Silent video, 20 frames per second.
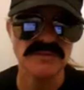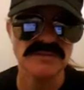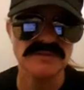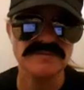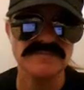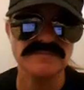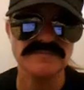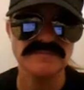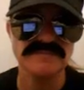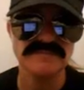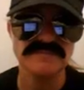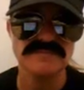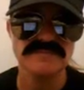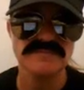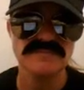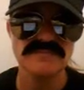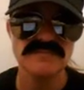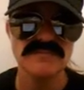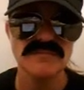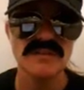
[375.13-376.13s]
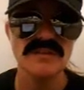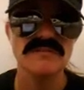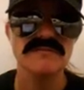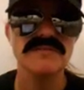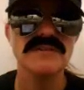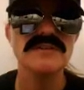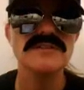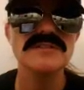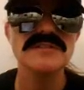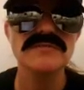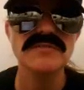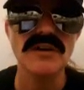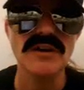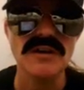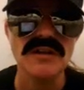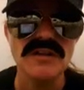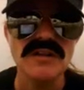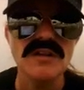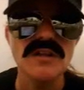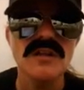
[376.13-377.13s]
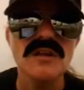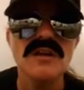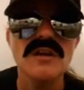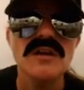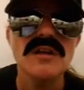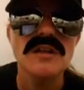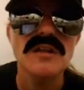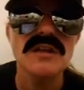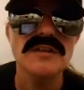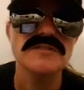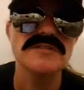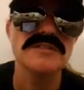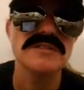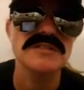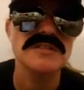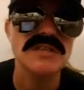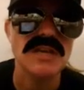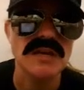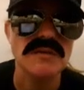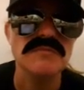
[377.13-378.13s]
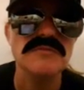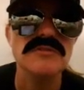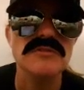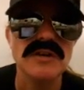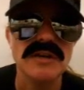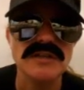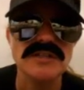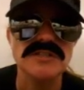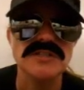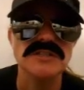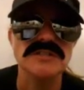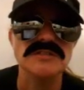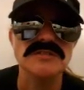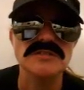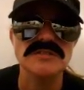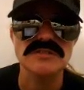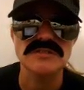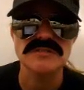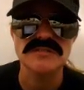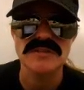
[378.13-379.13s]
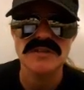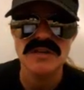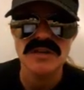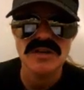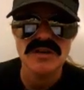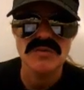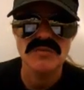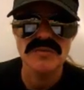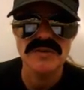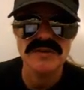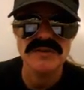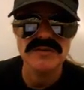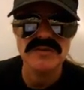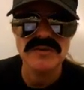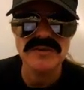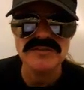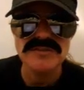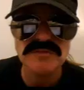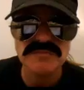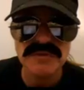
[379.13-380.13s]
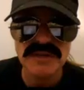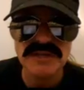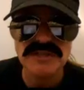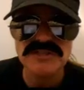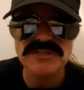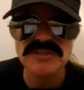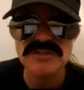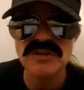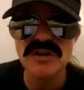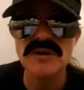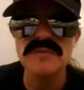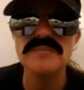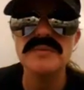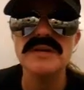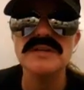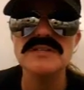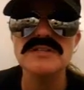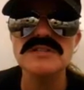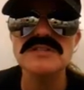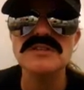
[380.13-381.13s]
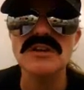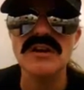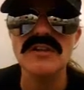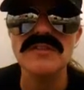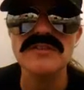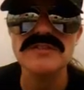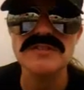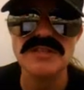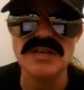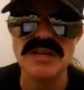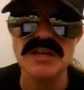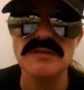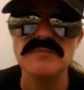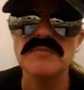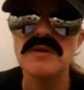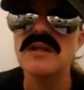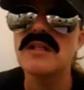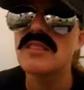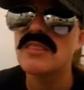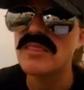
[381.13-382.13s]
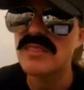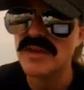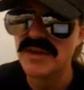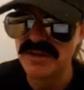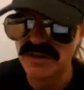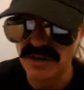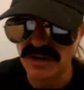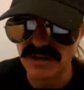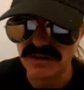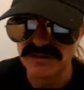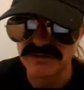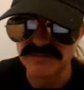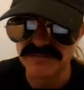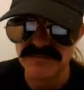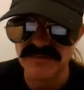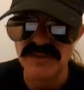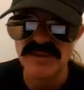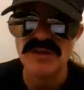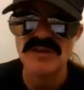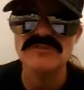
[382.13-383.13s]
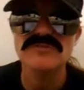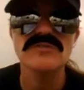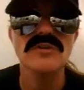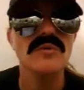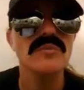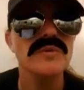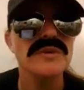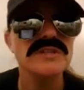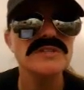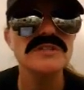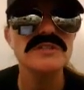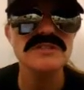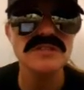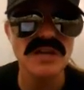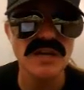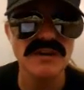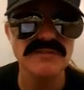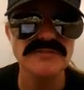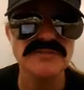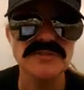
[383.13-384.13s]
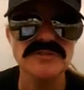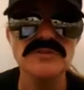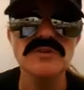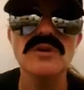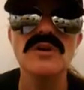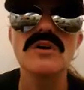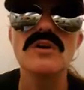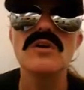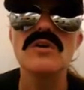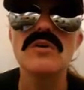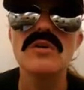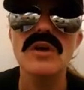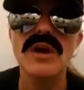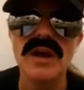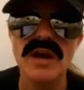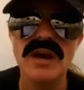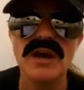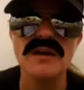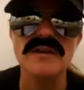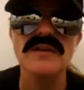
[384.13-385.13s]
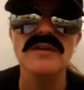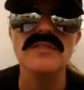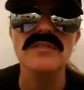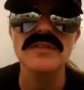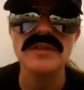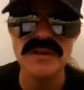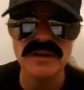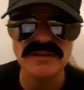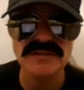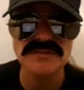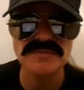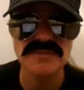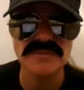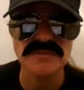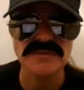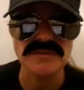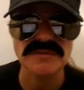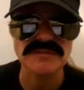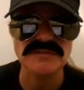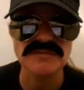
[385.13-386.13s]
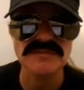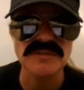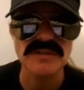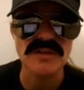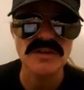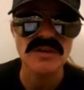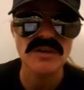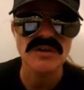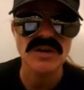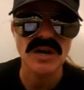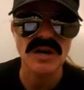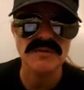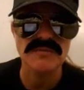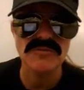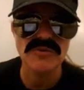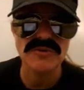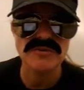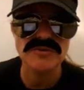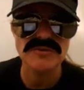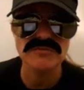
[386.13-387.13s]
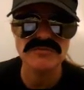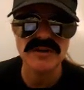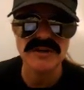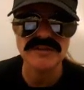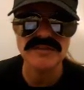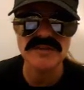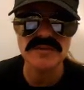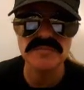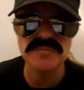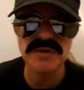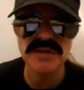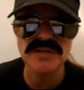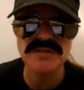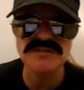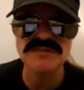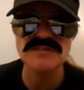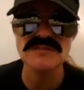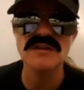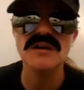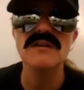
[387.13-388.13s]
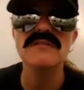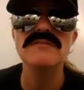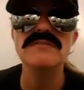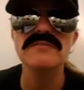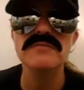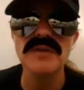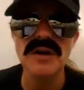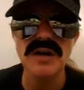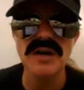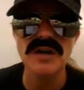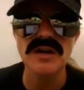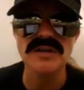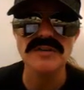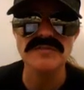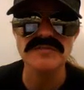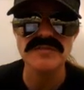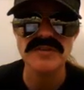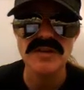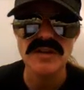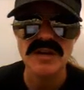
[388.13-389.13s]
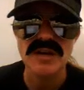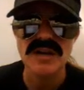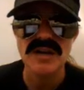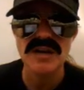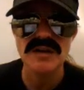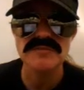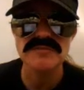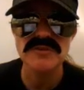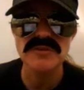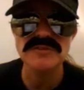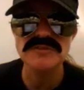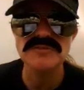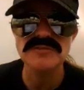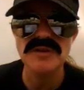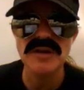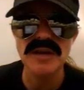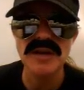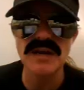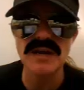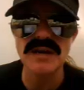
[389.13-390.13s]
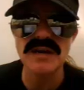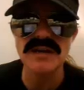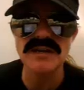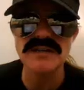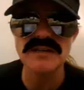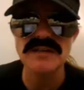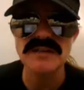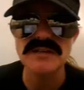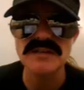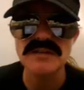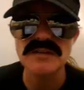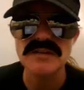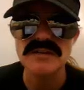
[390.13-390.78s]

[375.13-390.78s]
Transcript: one. First of all, it's the same directions. We're going to make sure our bases are the same. They are. So we just have to add the exponents. I'm going to write the base of 5. I'm going to add